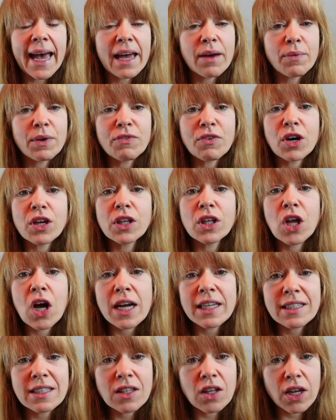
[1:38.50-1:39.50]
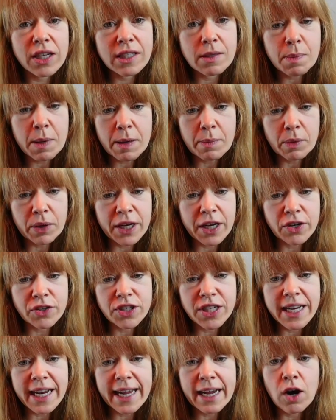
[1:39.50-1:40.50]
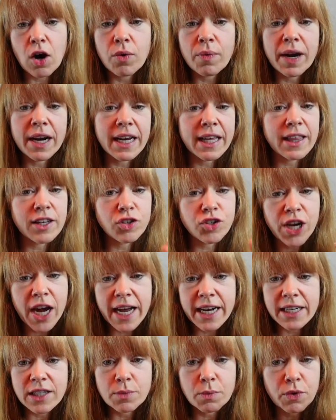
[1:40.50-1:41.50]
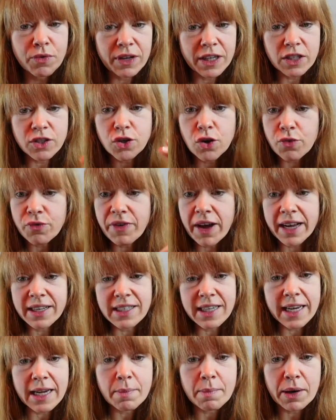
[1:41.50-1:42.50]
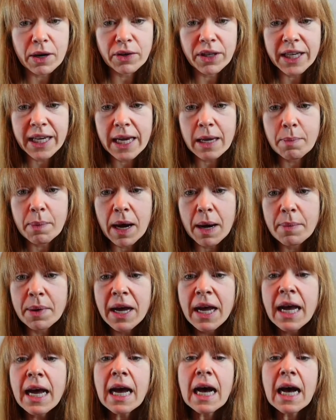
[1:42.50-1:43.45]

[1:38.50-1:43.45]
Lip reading: And we've got lots and lots of people here today. Already the chat is moving so fast I can barely keep up.